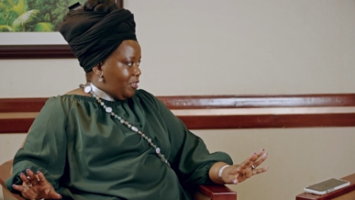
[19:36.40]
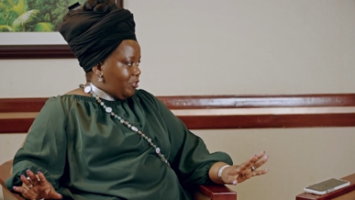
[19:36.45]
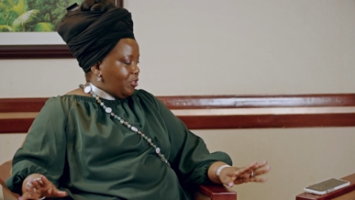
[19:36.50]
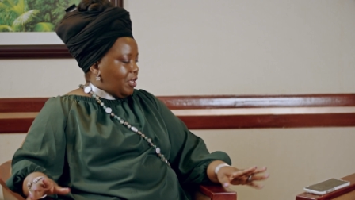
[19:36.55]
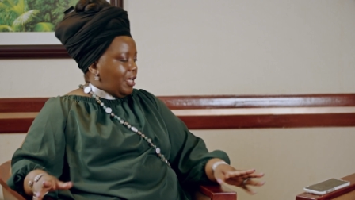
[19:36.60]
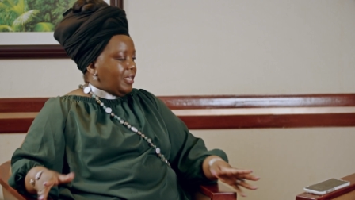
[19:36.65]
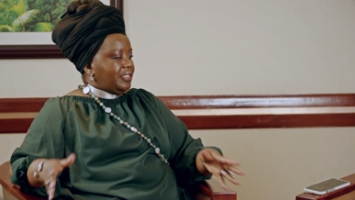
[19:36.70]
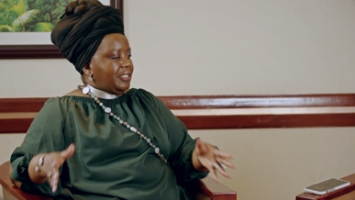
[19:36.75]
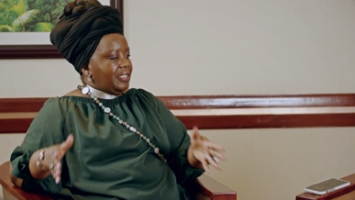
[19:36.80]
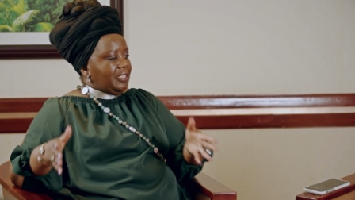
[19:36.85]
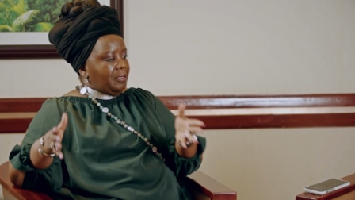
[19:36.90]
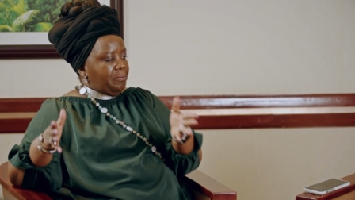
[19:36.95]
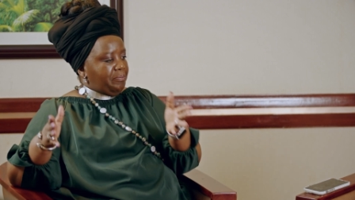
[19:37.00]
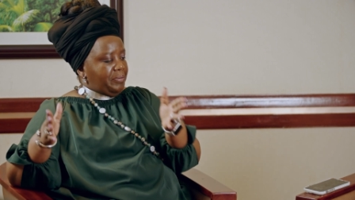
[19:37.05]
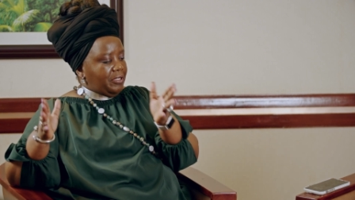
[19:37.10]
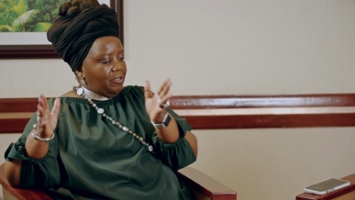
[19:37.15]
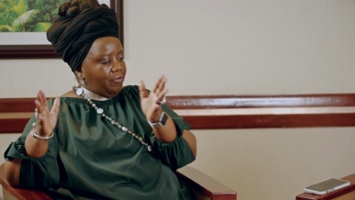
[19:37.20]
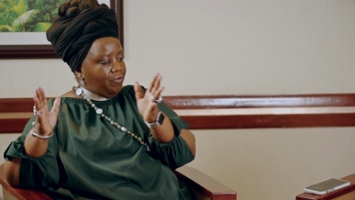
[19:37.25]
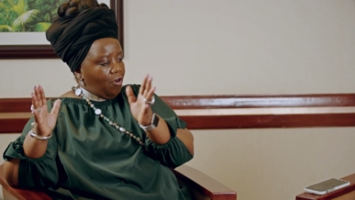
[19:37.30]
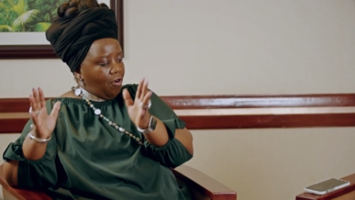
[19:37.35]
So I did a
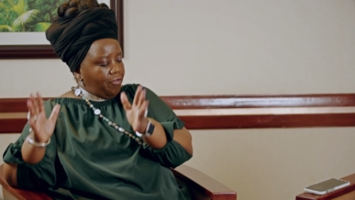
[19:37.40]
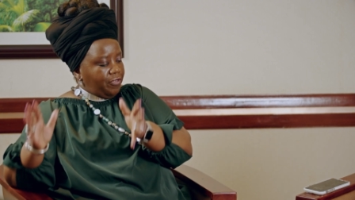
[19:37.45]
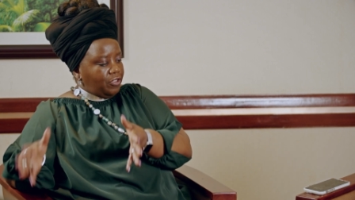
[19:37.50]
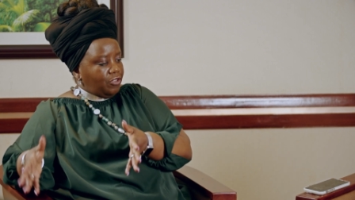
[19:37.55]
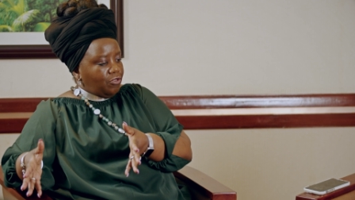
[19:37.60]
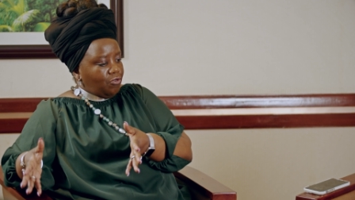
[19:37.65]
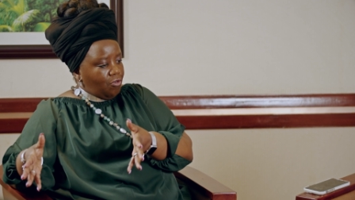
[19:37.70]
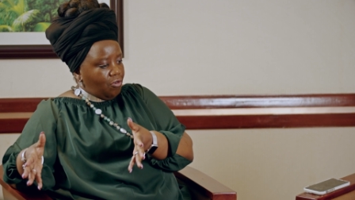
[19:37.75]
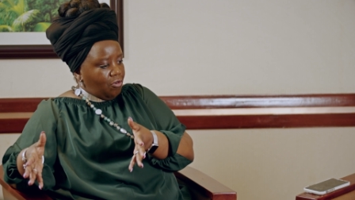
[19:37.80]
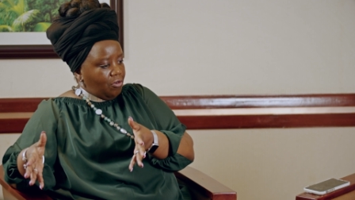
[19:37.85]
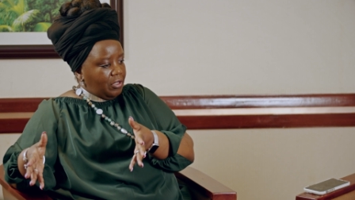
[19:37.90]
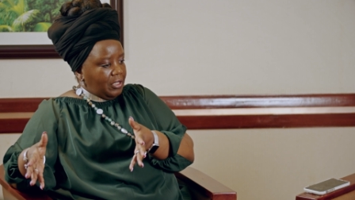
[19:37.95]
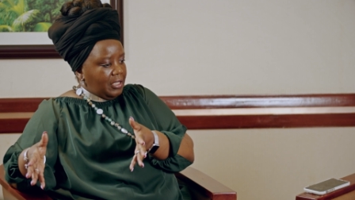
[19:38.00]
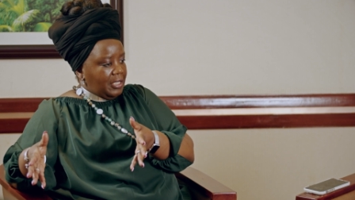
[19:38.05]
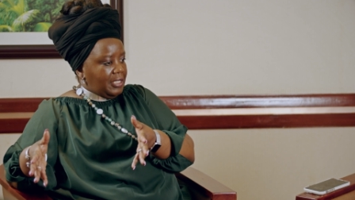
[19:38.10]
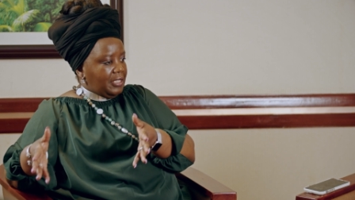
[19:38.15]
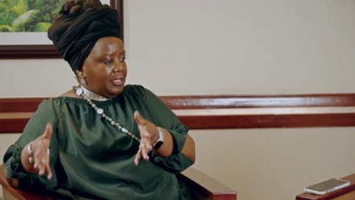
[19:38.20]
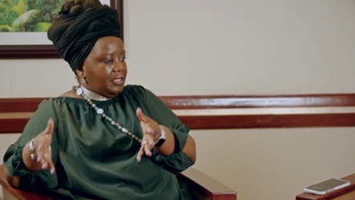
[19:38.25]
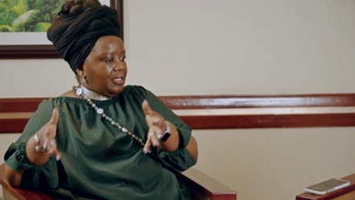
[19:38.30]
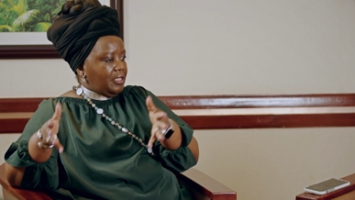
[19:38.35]
bit of offshore
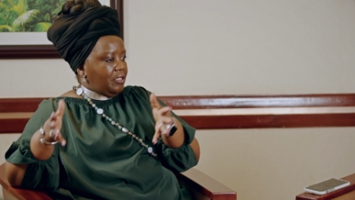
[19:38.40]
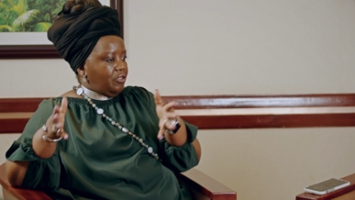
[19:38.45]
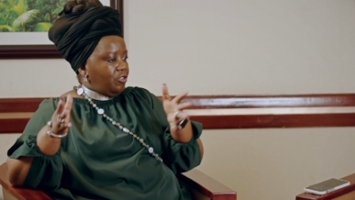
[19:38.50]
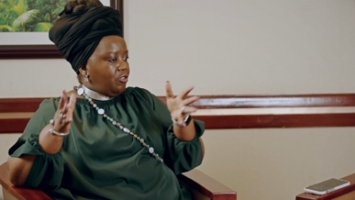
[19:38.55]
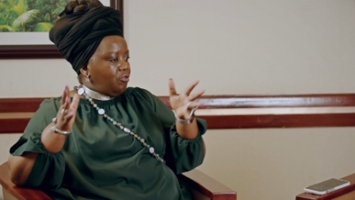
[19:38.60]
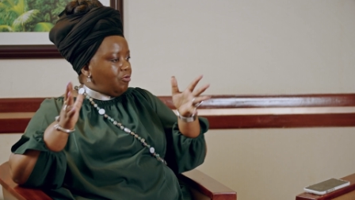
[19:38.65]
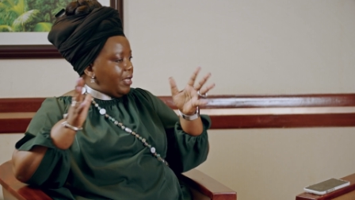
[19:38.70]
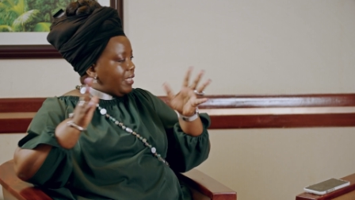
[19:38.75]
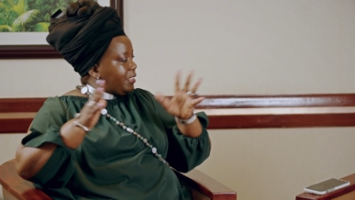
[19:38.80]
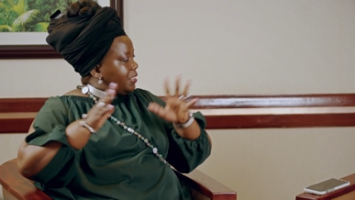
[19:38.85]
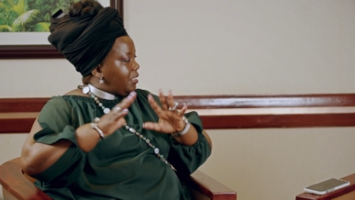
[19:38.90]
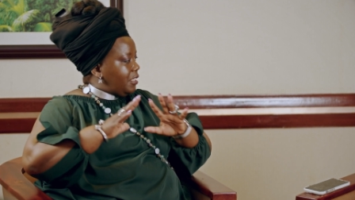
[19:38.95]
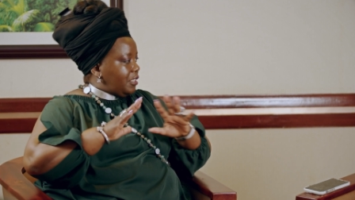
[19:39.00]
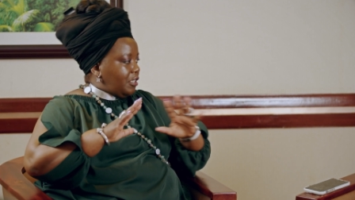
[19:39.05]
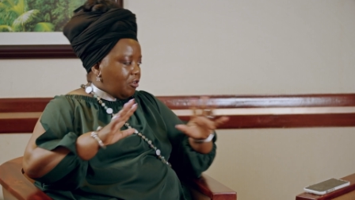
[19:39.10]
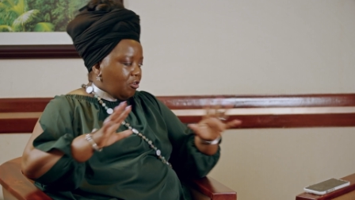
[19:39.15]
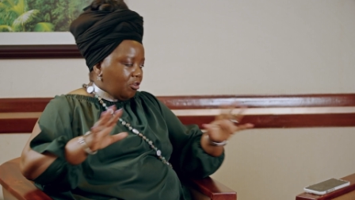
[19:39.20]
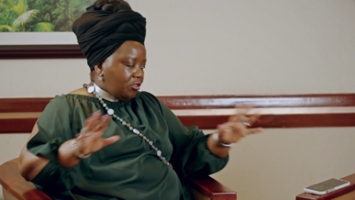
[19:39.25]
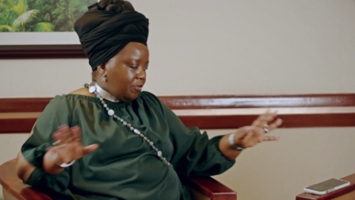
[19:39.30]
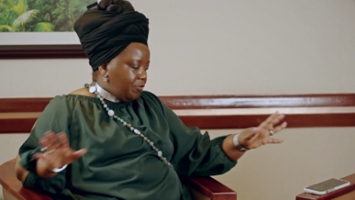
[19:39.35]
in the US,
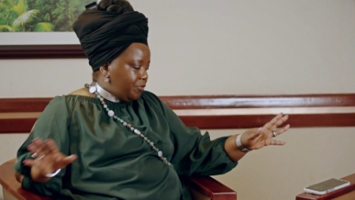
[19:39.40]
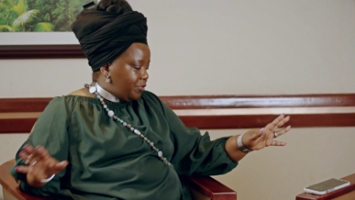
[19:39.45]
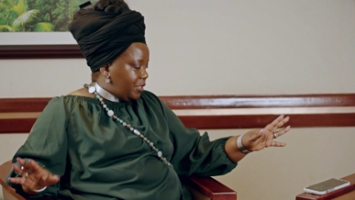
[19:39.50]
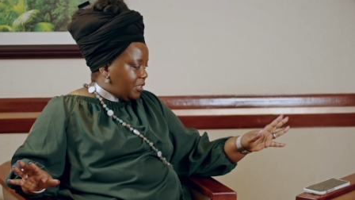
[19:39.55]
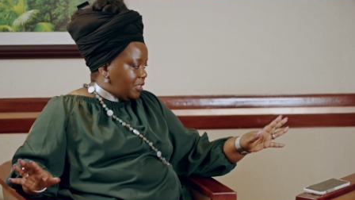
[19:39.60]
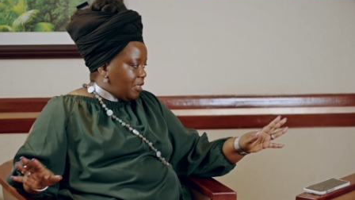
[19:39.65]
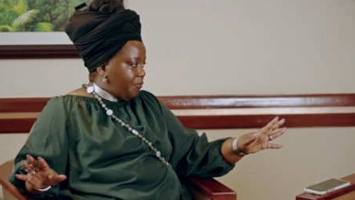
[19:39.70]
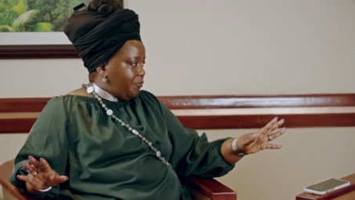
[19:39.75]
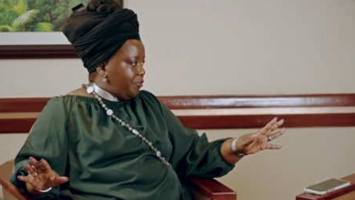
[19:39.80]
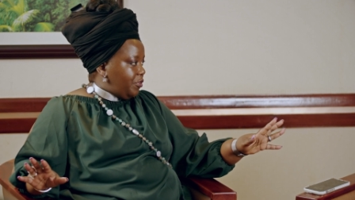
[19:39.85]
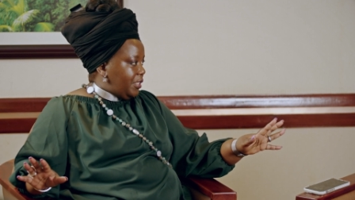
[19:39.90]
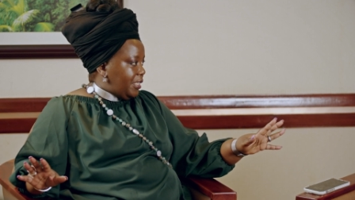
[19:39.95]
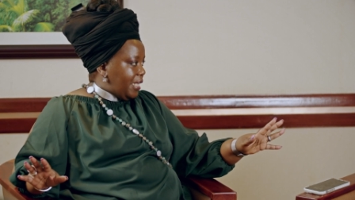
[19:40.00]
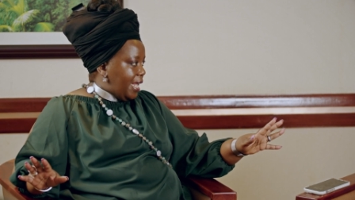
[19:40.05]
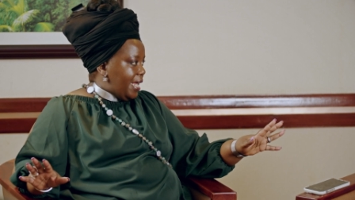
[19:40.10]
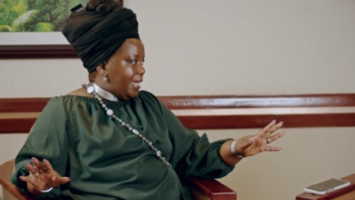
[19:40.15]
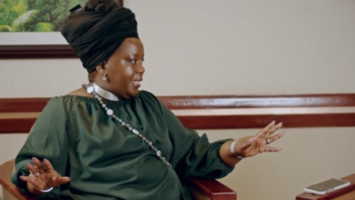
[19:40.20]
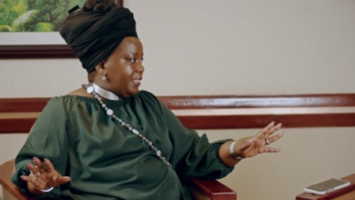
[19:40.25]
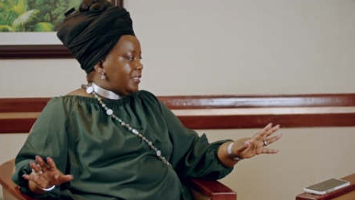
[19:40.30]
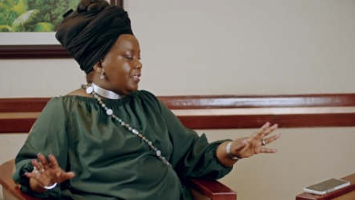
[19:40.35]
did a lot of stuff on
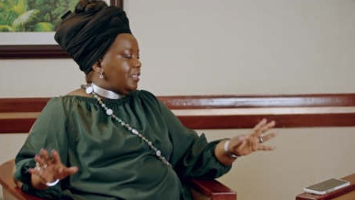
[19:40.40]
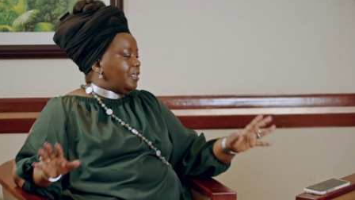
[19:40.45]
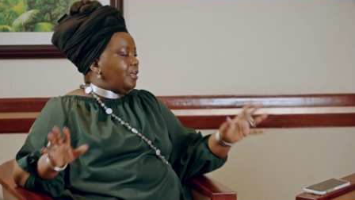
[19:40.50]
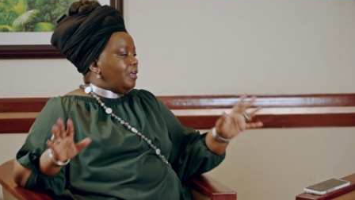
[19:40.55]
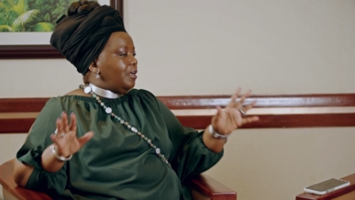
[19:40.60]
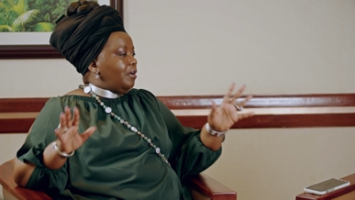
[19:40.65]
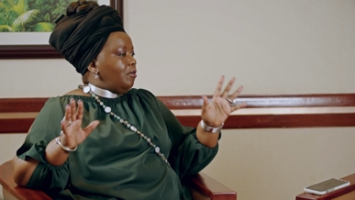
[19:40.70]
land,